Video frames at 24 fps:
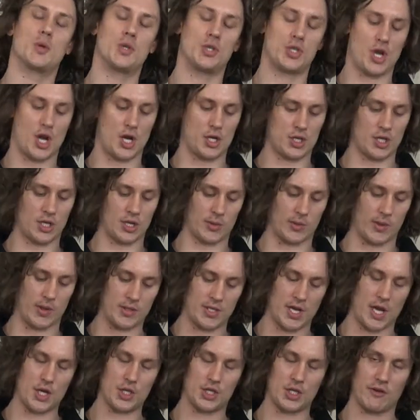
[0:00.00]
when changing the
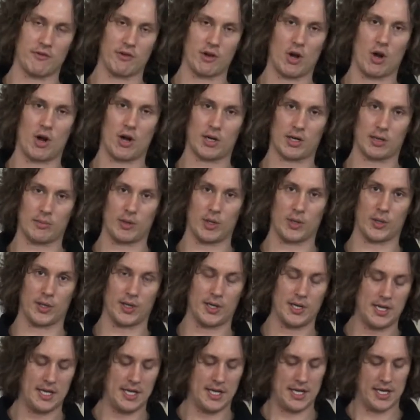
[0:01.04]
rotation of an auger
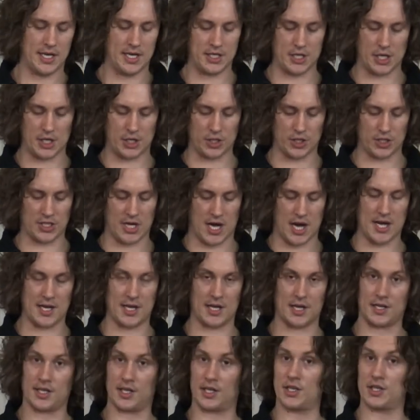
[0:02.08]
motor is that you're
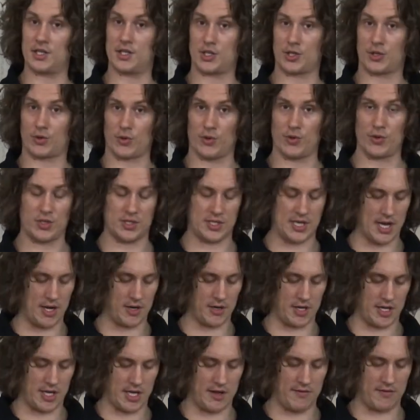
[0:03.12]
tightening these screws
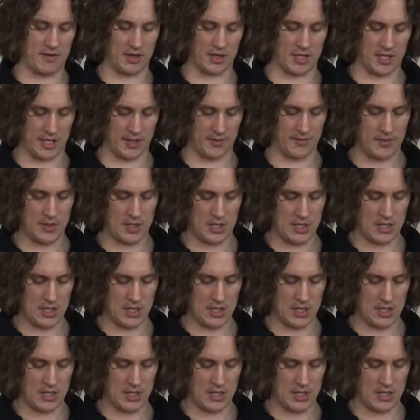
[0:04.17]
down evenly.